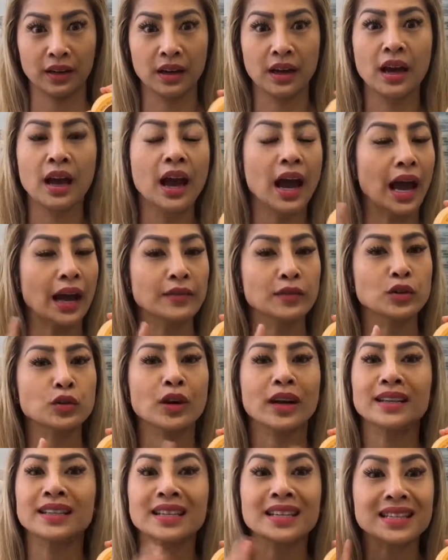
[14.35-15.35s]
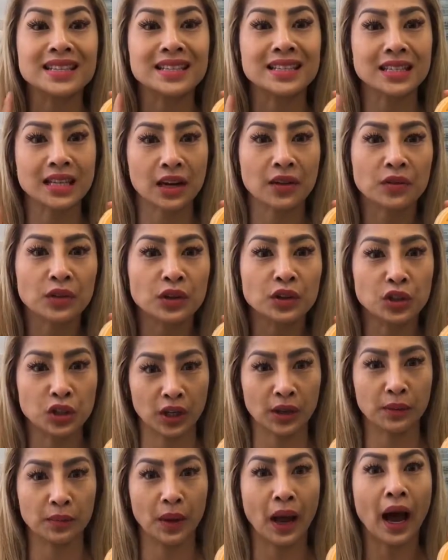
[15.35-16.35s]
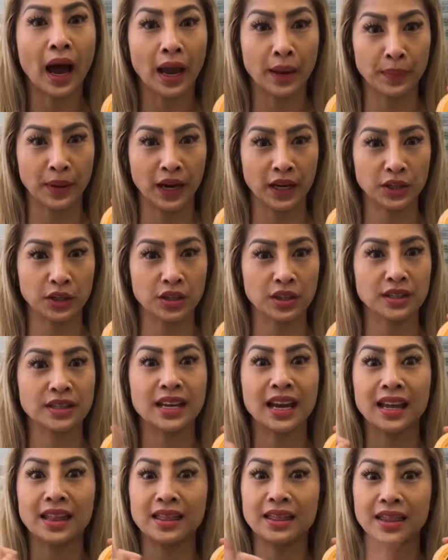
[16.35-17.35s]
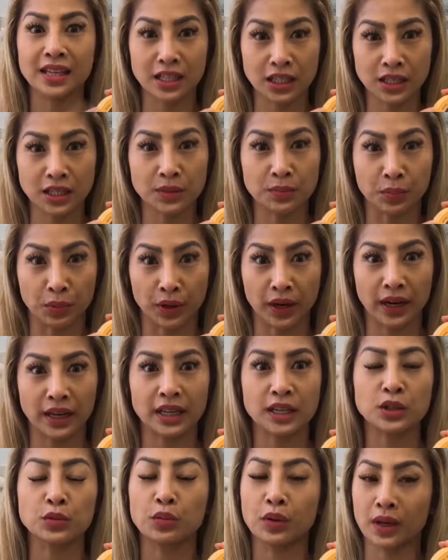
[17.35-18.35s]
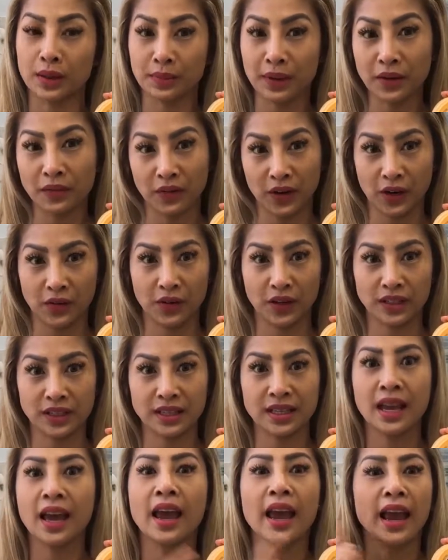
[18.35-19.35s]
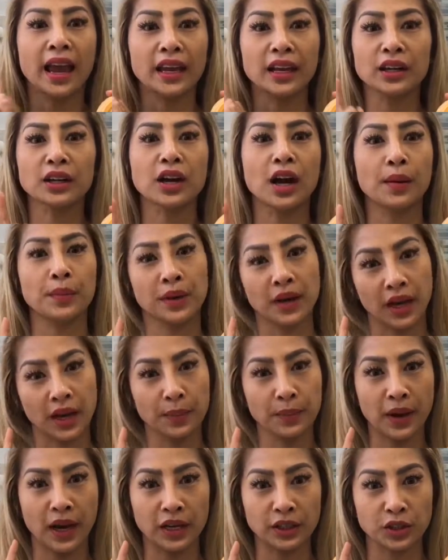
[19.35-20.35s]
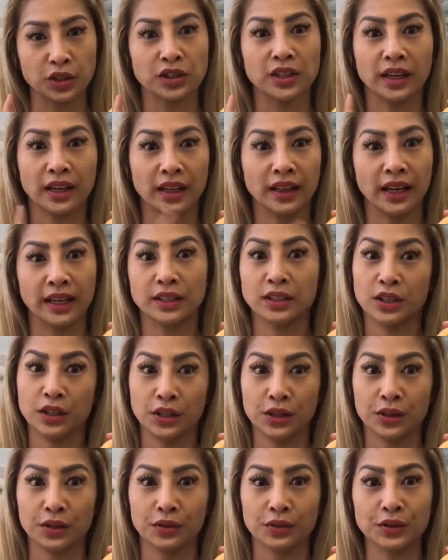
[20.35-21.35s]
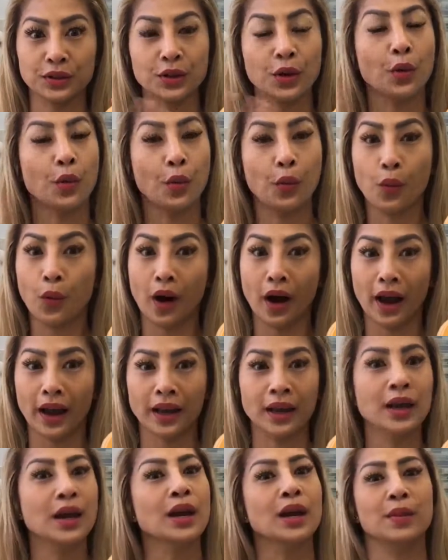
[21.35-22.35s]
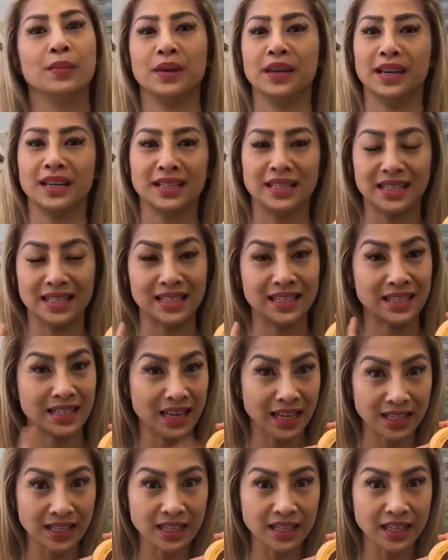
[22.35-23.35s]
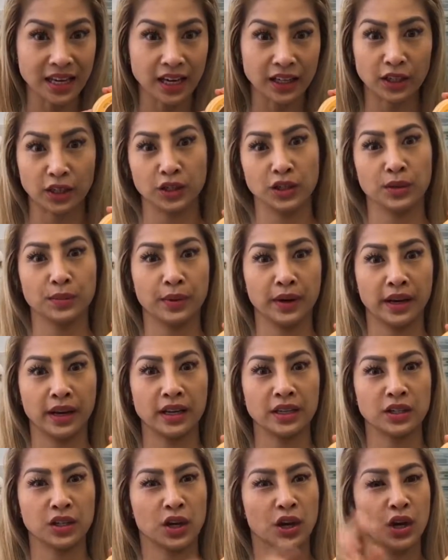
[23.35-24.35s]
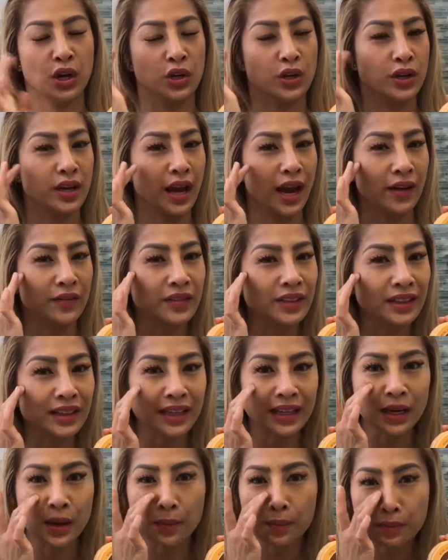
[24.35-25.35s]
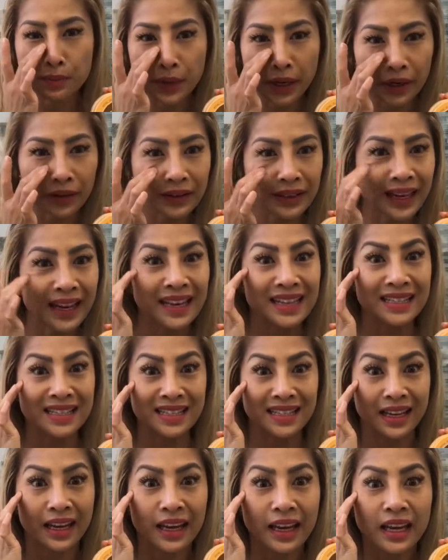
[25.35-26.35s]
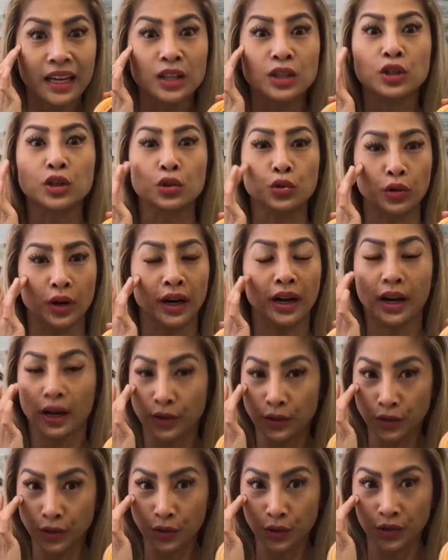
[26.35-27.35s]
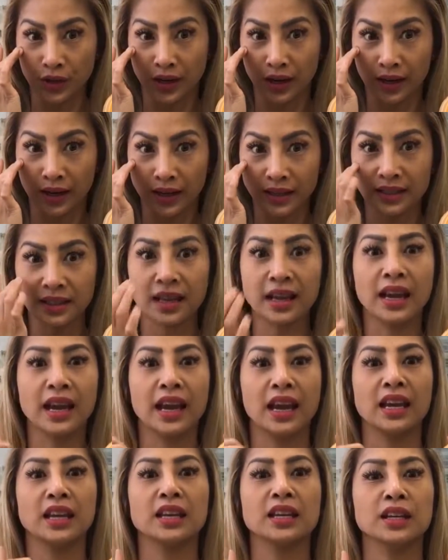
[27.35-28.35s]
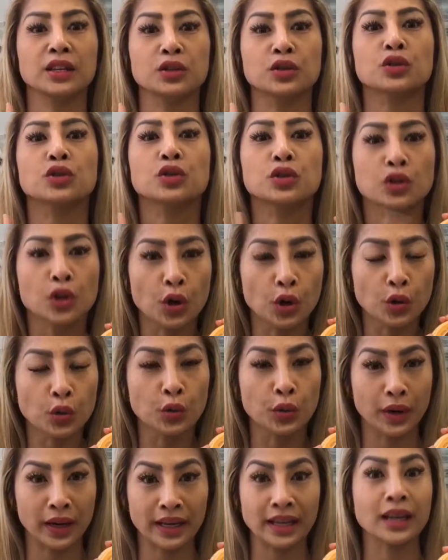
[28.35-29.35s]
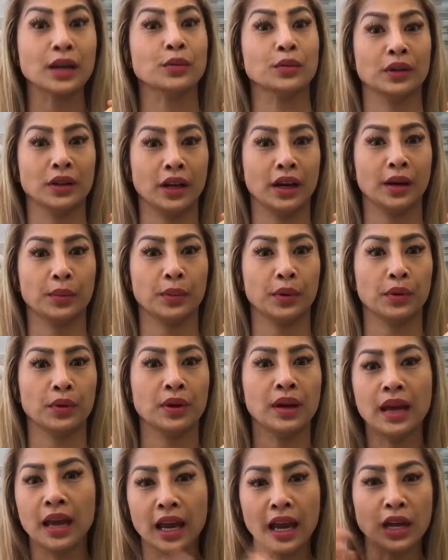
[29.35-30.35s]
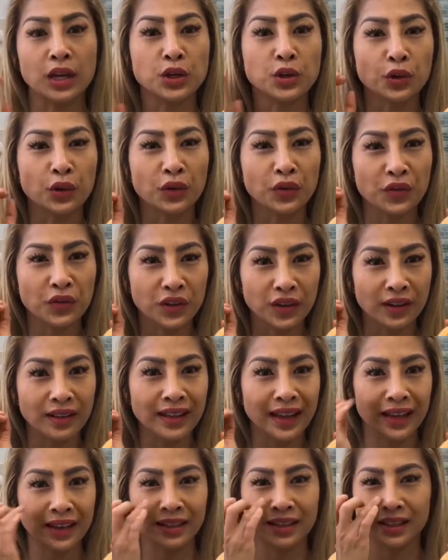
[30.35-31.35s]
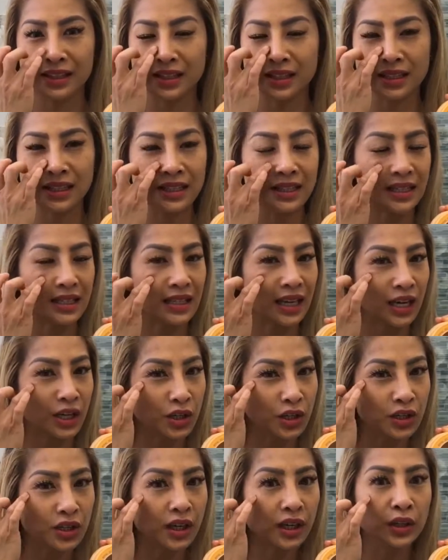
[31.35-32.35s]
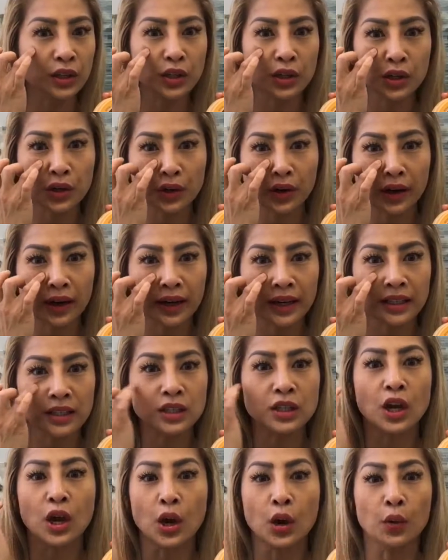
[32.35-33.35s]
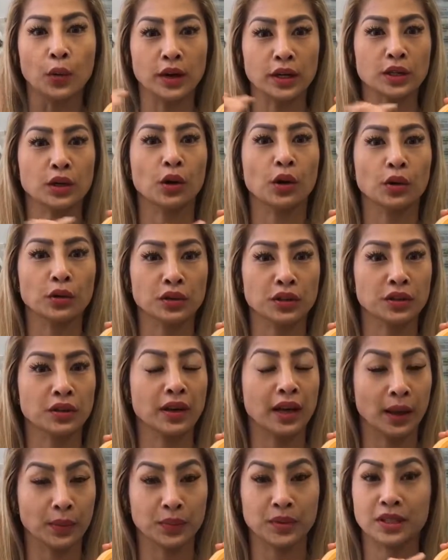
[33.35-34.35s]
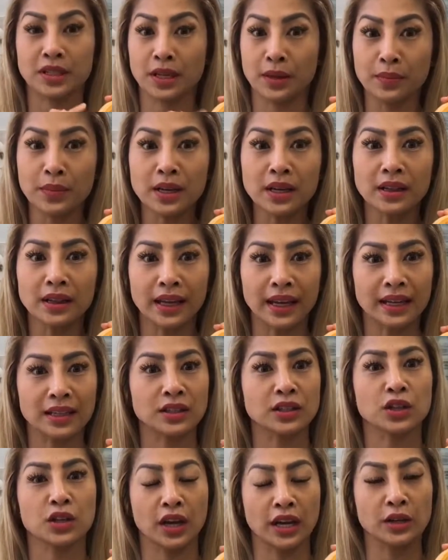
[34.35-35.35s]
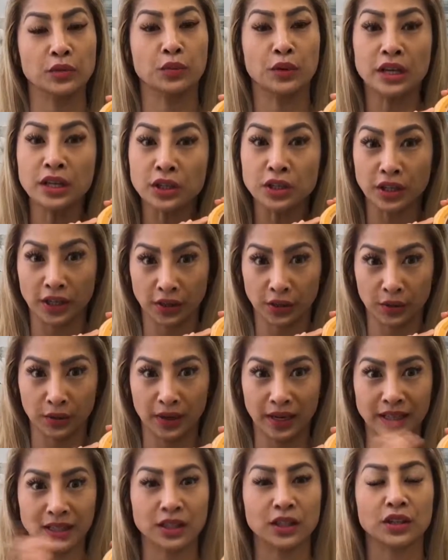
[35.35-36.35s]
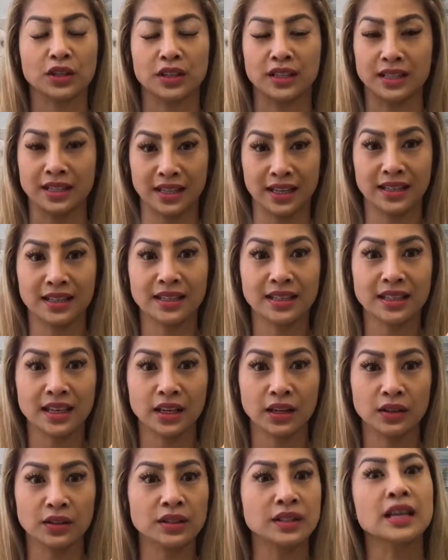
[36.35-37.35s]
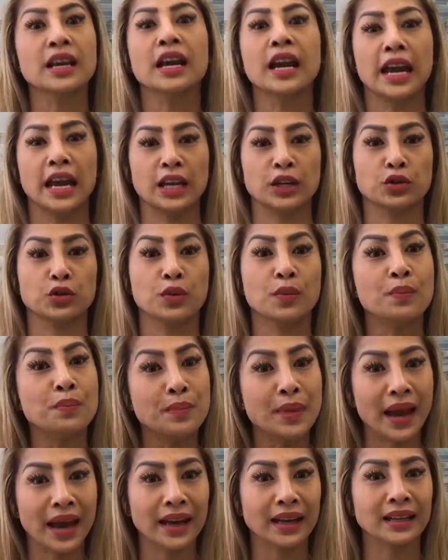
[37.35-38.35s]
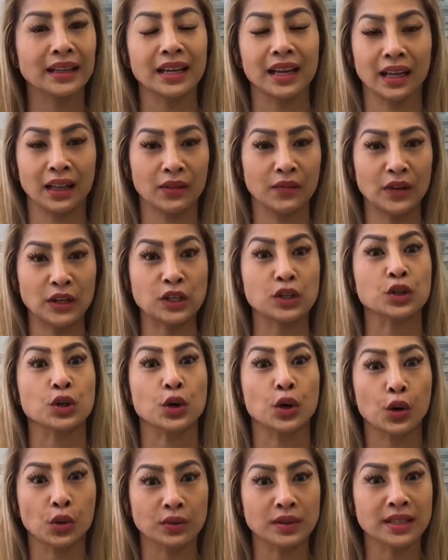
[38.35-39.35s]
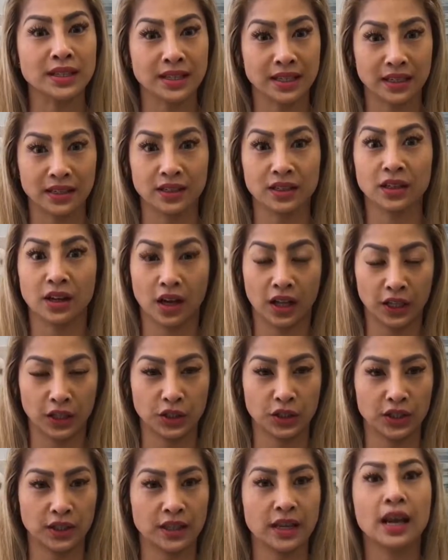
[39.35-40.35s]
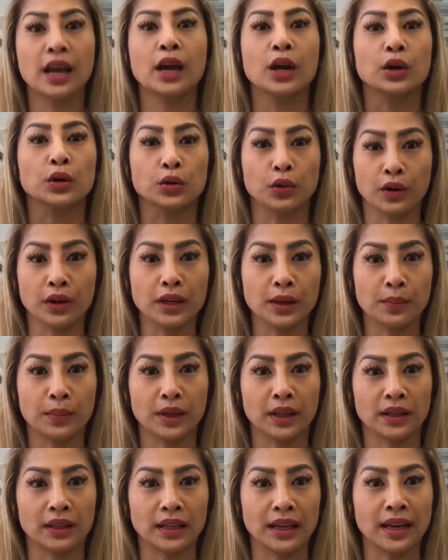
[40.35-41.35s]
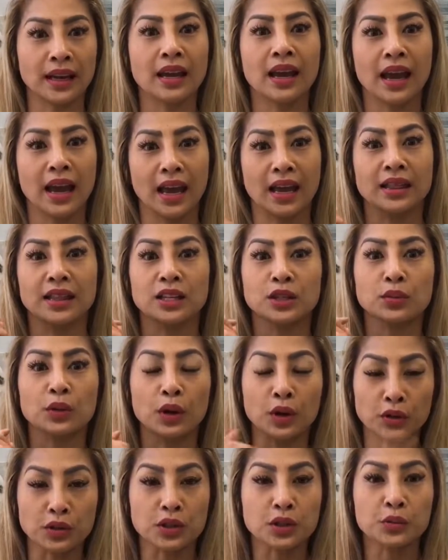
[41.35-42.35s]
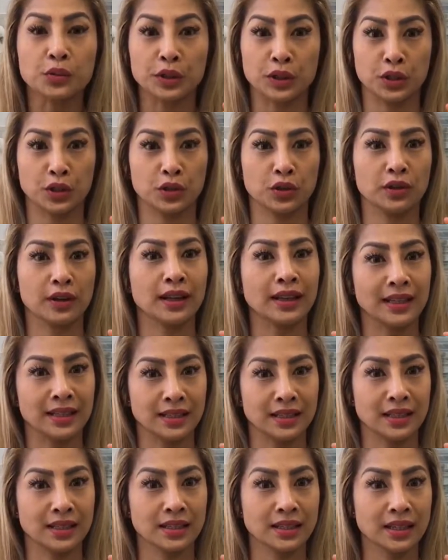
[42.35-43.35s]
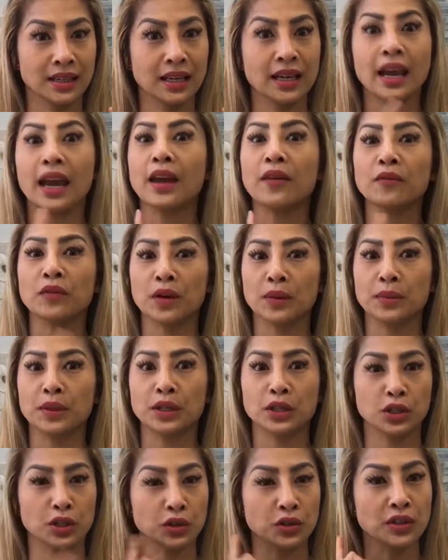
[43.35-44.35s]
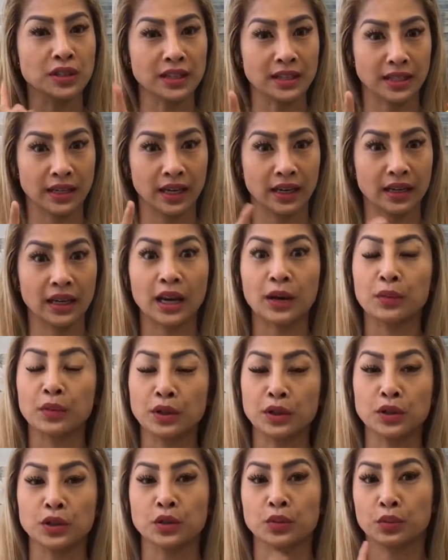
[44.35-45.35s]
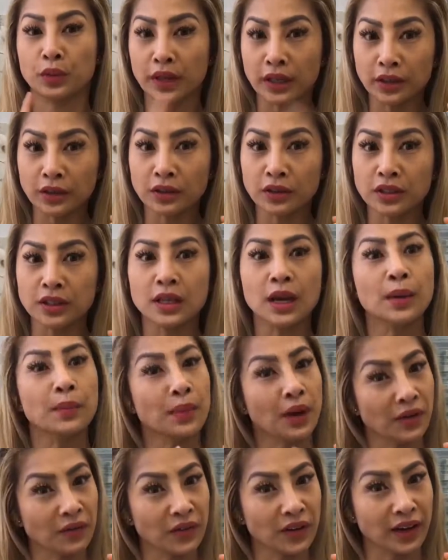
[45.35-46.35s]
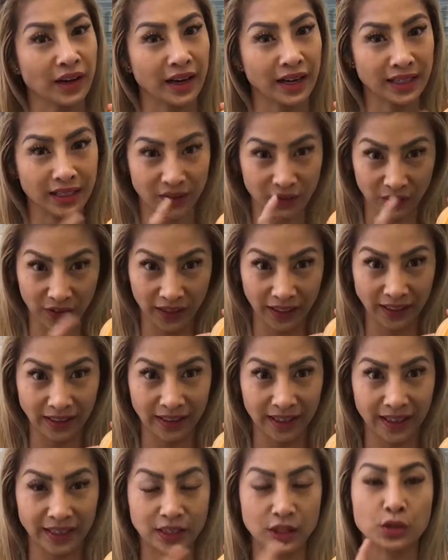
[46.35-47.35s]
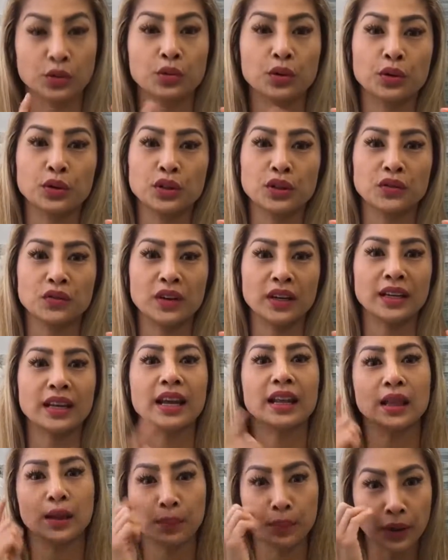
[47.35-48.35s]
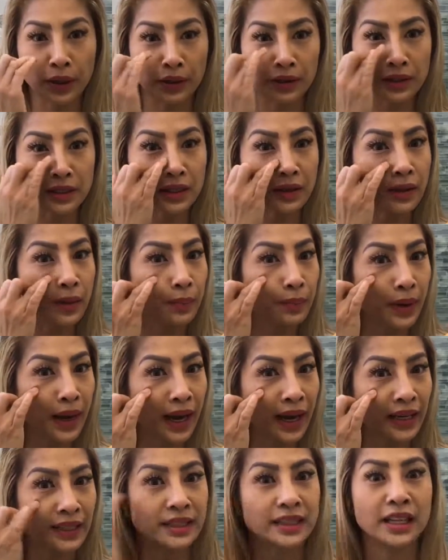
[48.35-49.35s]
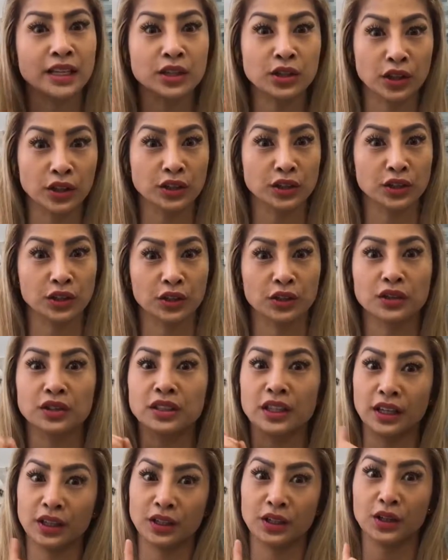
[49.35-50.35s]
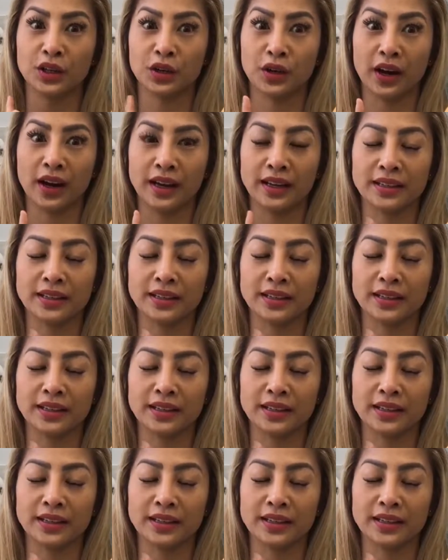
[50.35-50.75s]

I've tried several gel eye patches and this brand is one of my favorites and a common eye patch that I like to use. Why? Because it stays intact under my eyes. You have to let it marinate and stay in to dry under your eyes, and it is so quick and reliable. And you'll feel like the sensation under your eyes, which also helps stimulate and regenerate the skin cells. It dramatically elevates your own skin's collagen, growing ability, and this will also restore elasticity and firmness to the skin and reduce wrinkles, puffy eyes, fine lines, crow's feet, and the appearance of the bags and dark circles under your eyes.